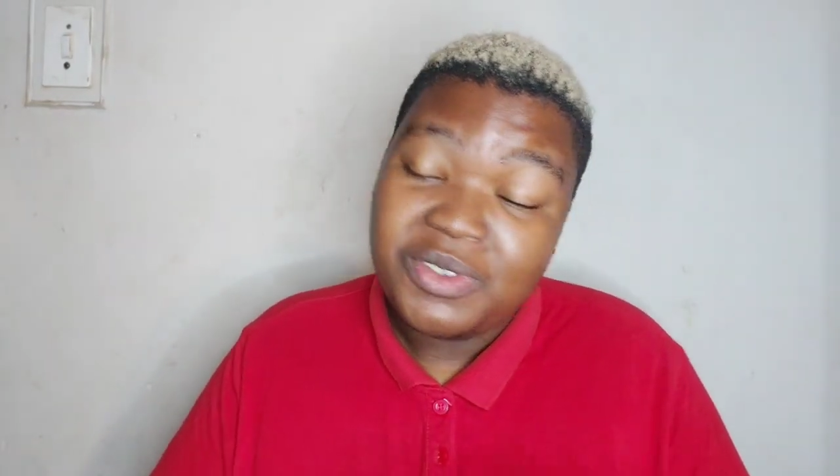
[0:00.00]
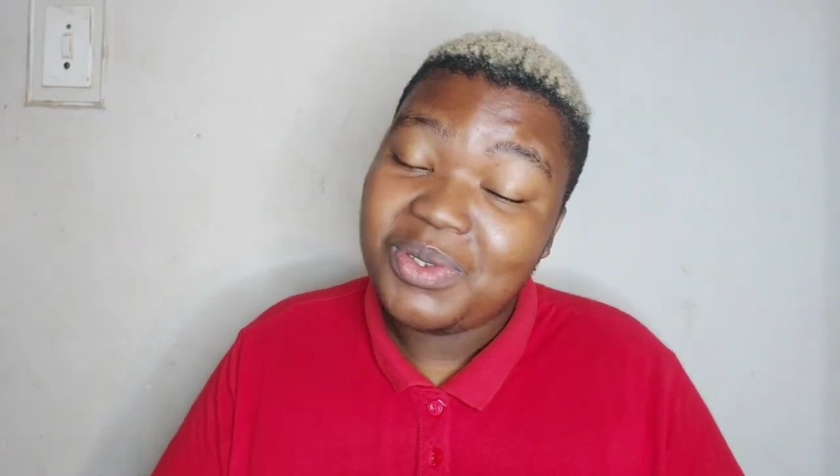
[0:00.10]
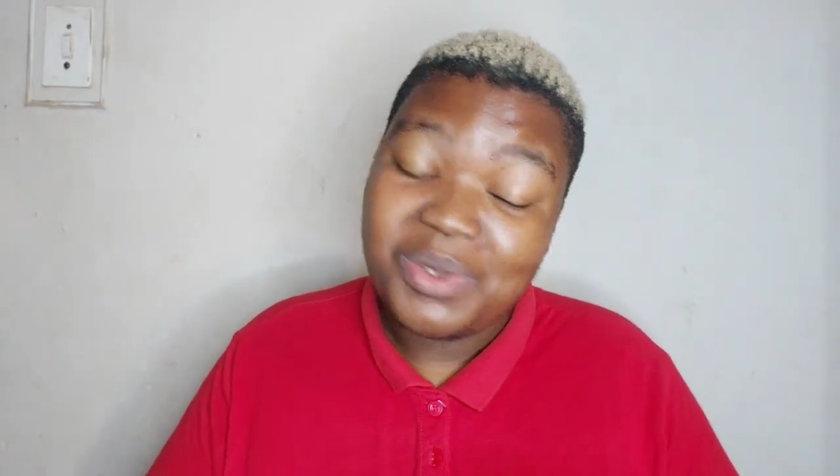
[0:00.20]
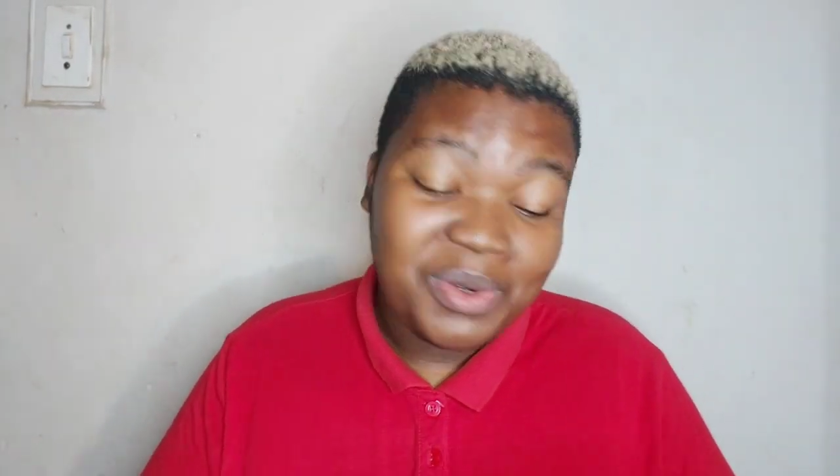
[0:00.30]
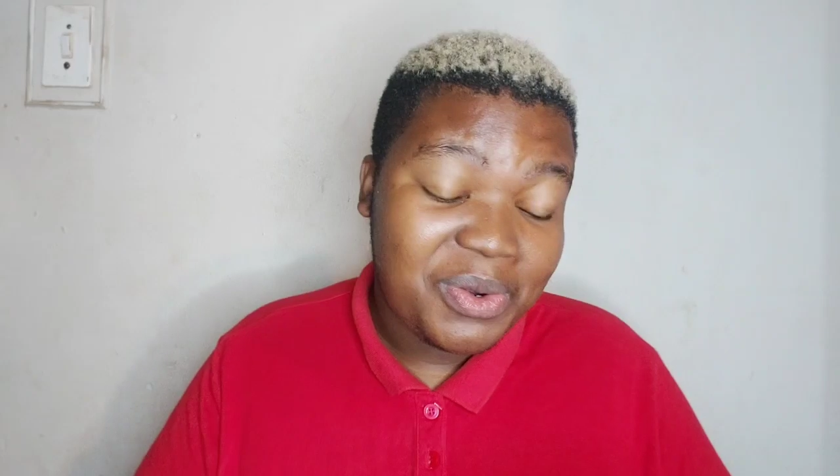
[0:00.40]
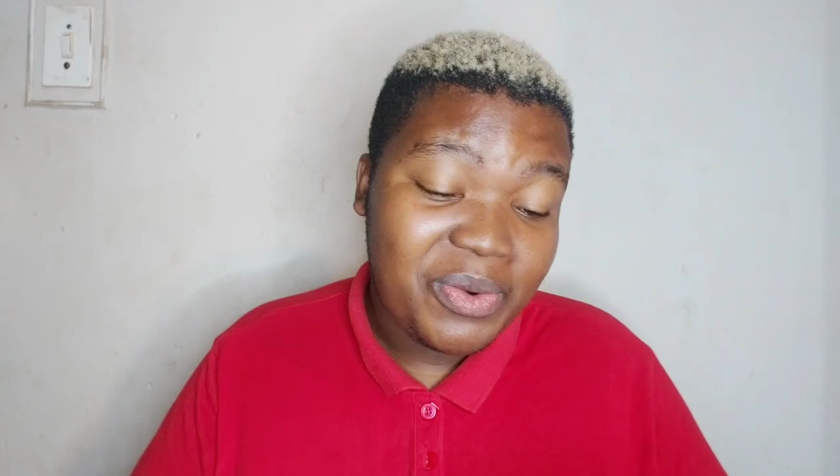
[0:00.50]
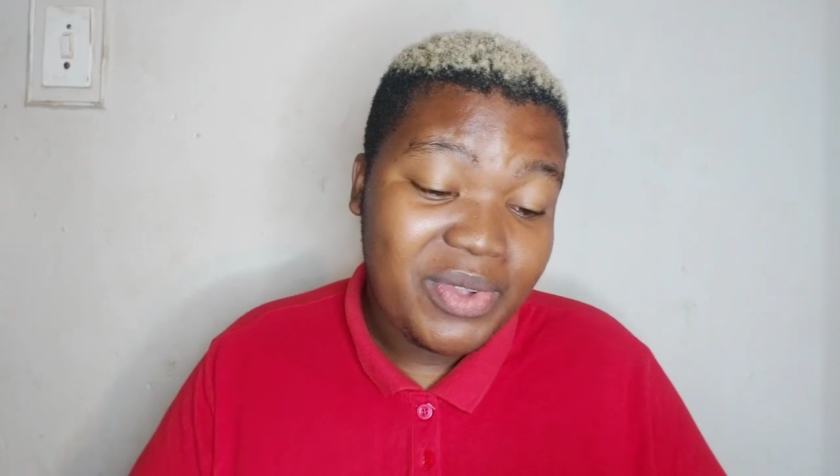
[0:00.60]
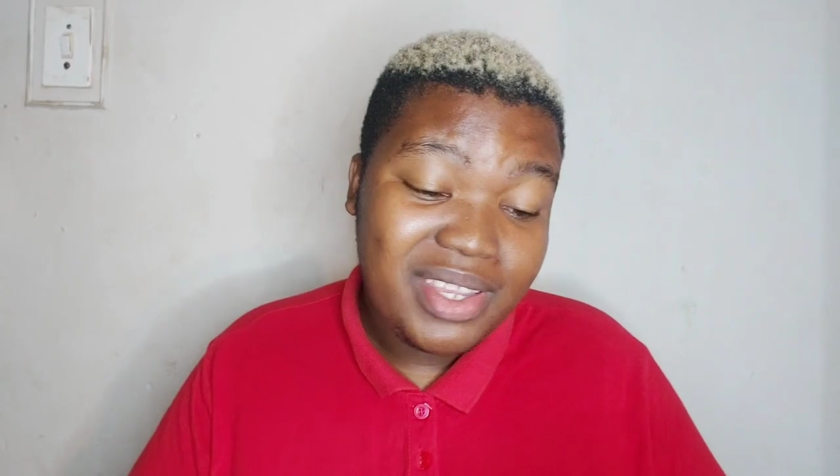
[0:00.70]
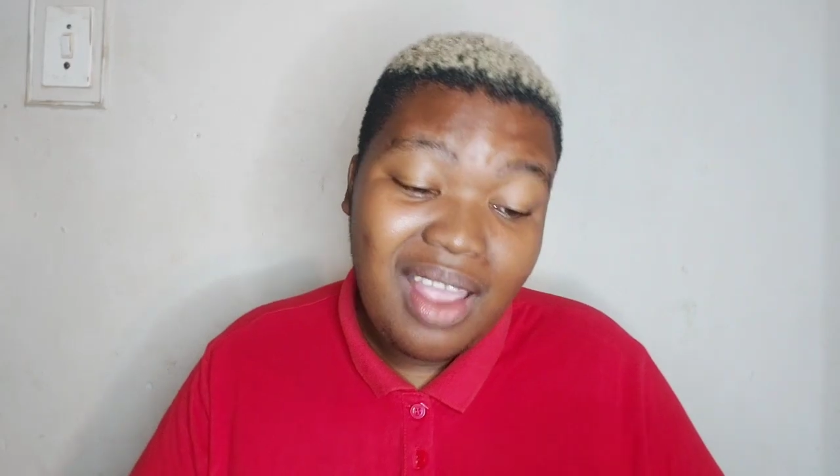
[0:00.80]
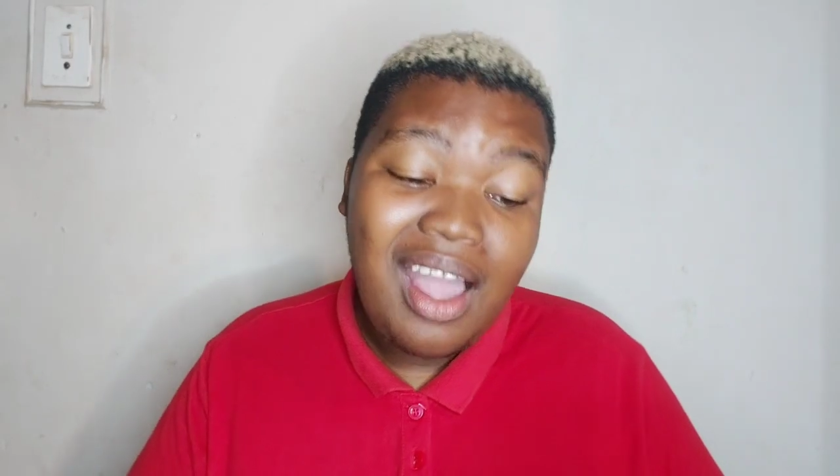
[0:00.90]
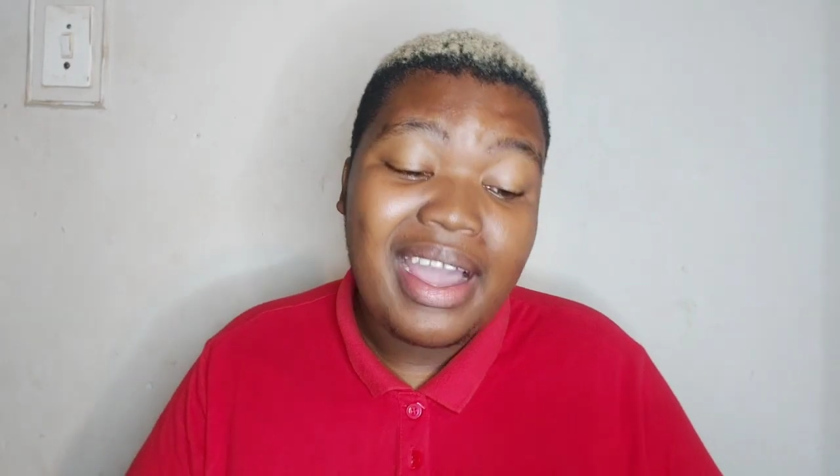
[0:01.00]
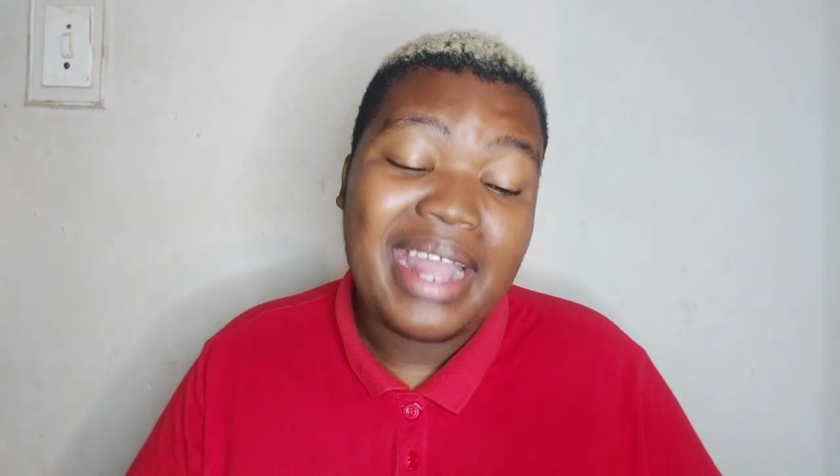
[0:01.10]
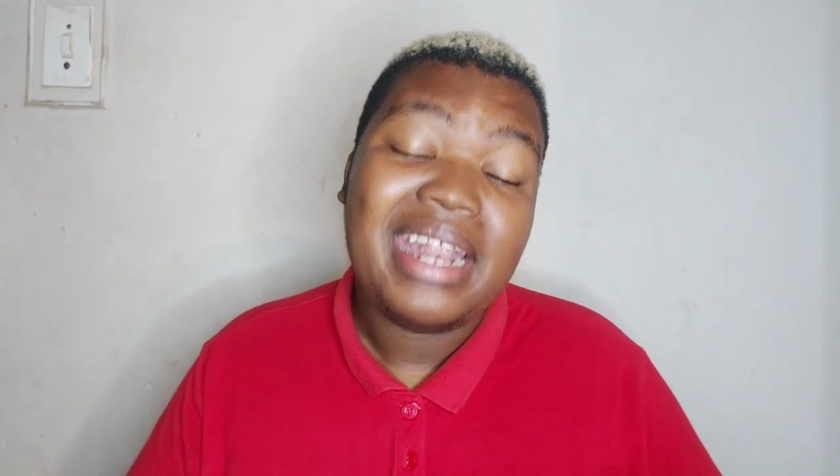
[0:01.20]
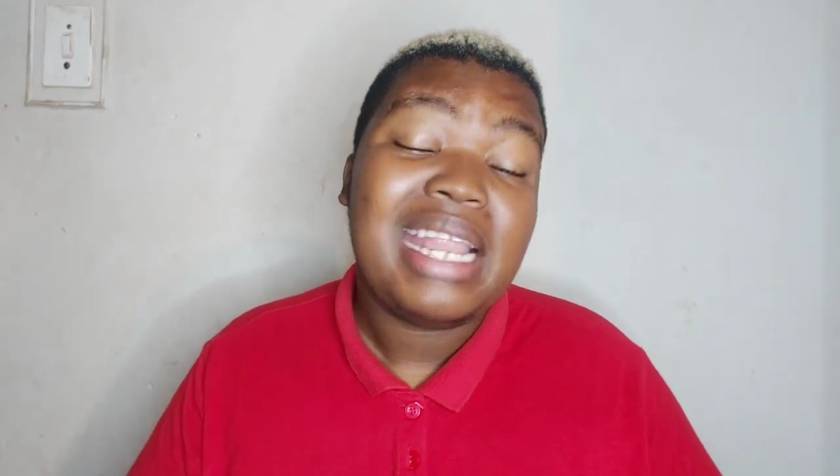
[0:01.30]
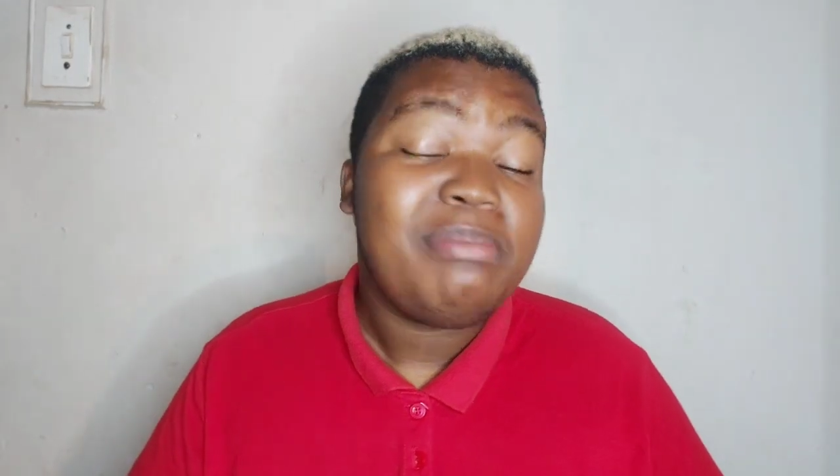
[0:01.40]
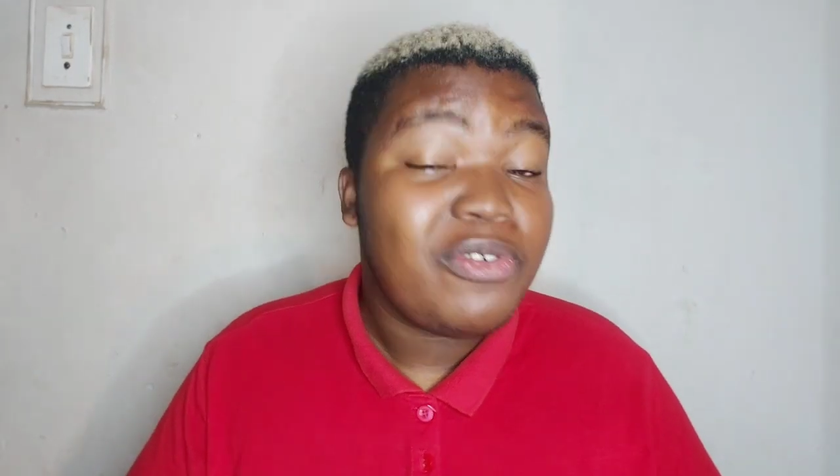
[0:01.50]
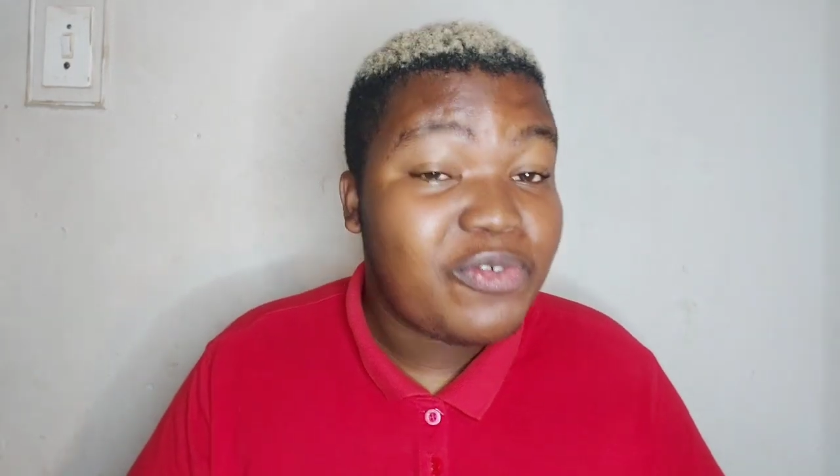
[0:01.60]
So yeah, and at number